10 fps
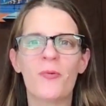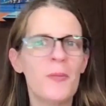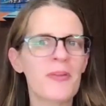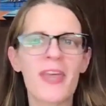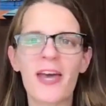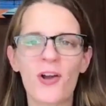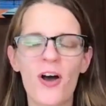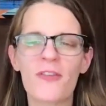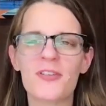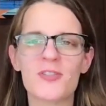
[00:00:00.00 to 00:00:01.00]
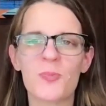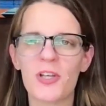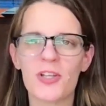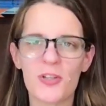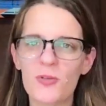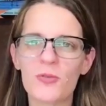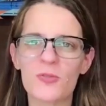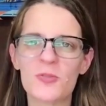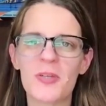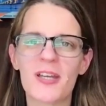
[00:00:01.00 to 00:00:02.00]
ripping that off has been
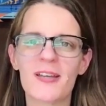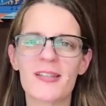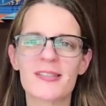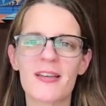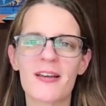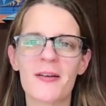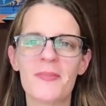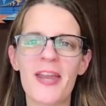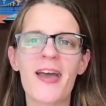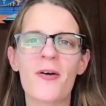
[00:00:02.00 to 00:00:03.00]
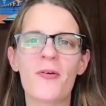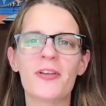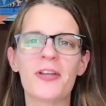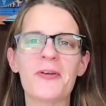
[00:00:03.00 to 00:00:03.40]
huge because now,